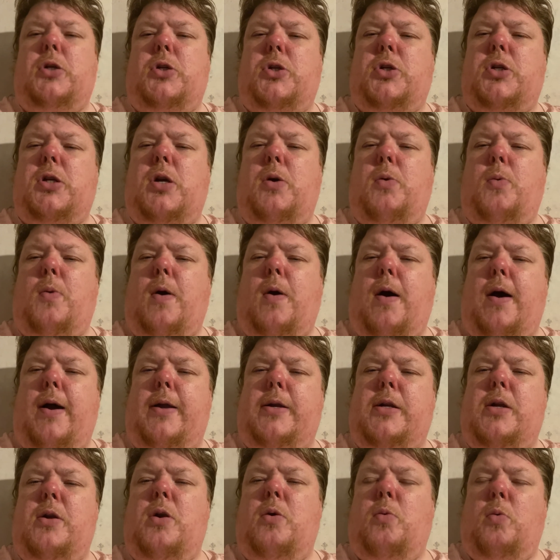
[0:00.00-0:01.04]
So I
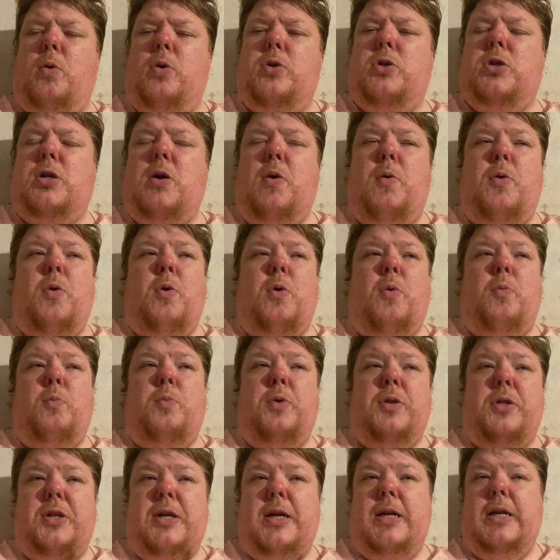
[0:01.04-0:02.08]
don't know what's going on
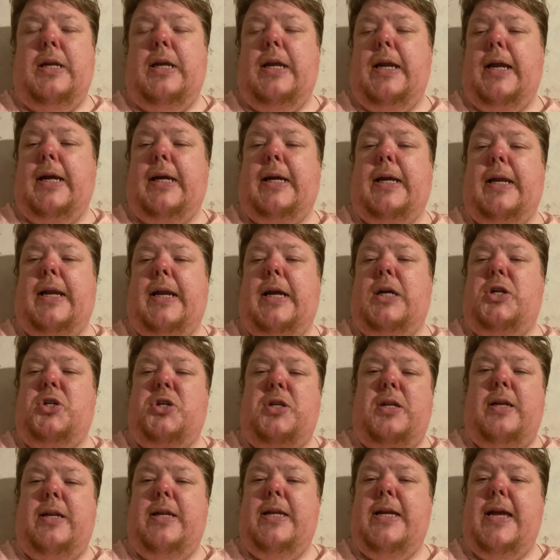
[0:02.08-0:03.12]
with the internet
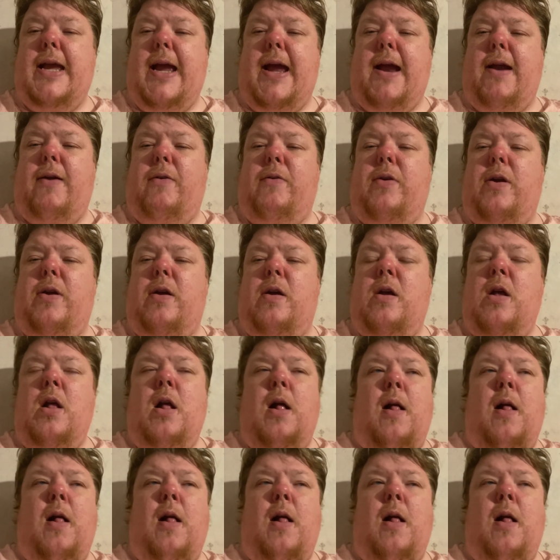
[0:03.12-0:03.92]
connection in the area.